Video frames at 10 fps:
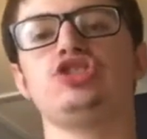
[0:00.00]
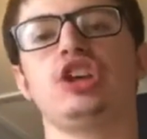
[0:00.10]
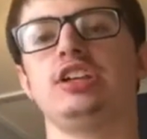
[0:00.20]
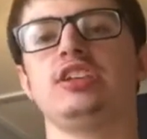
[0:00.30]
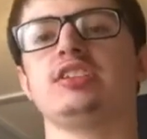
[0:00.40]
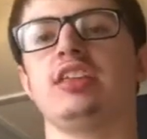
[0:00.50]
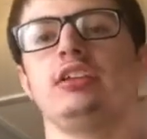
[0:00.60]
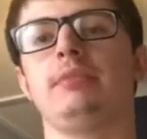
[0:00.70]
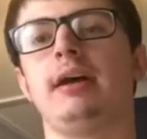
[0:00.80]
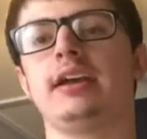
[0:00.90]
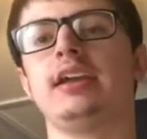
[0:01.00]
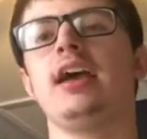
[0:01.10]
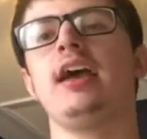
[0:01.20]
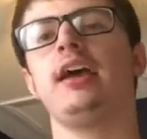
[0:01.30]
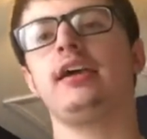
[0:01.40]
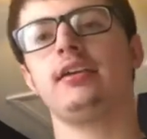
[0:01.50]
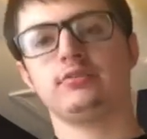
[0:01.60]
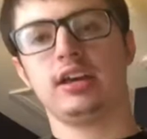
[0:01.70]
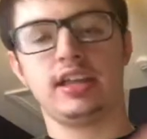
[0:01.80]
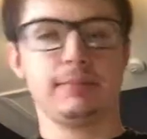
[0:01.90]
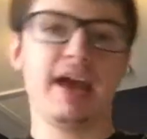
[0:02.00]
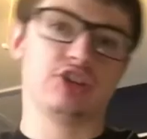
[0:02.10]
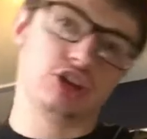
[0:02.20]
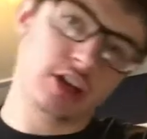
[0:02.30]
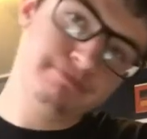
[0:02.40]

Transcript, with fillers: Shayna does nothing to Becky to end the match, huh?